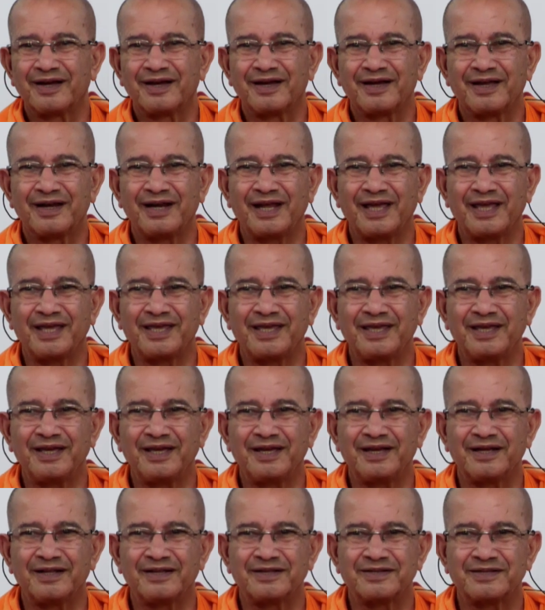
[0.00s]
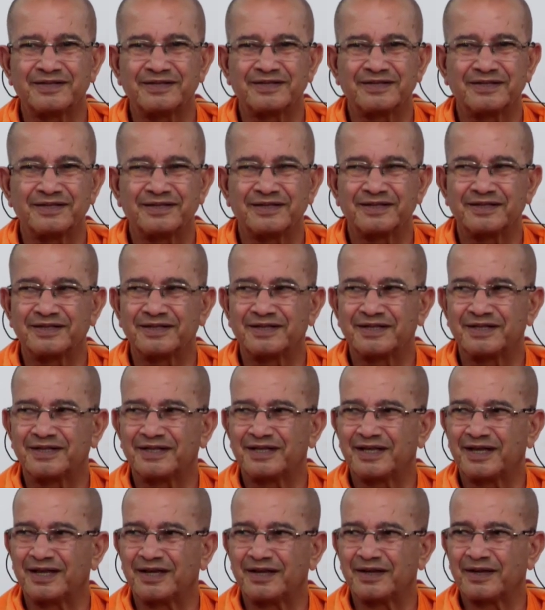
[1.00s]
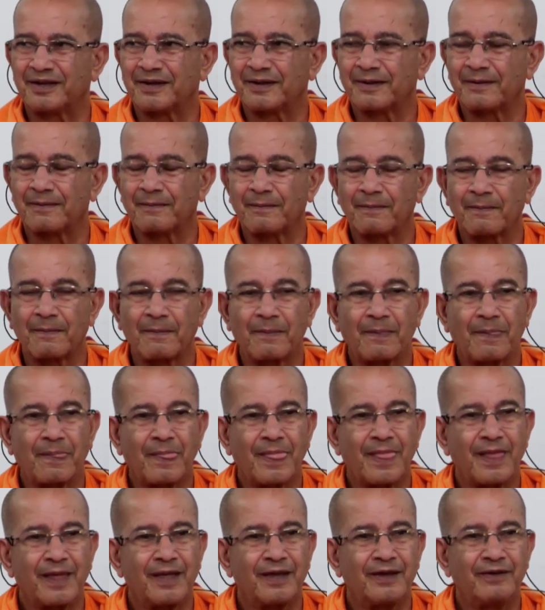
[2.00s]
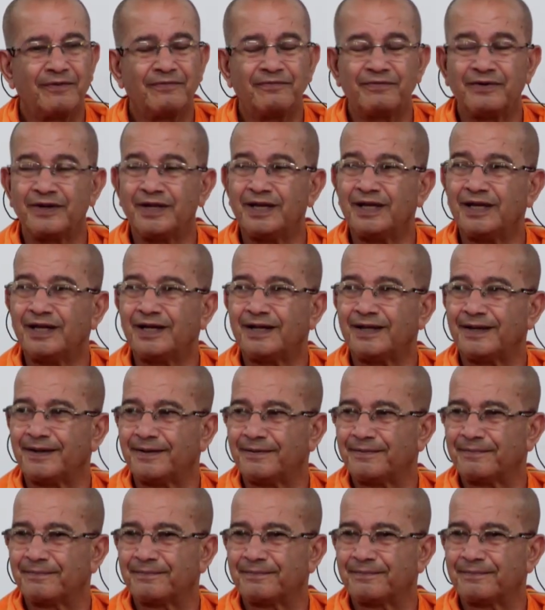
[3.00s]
like eagles there, freely.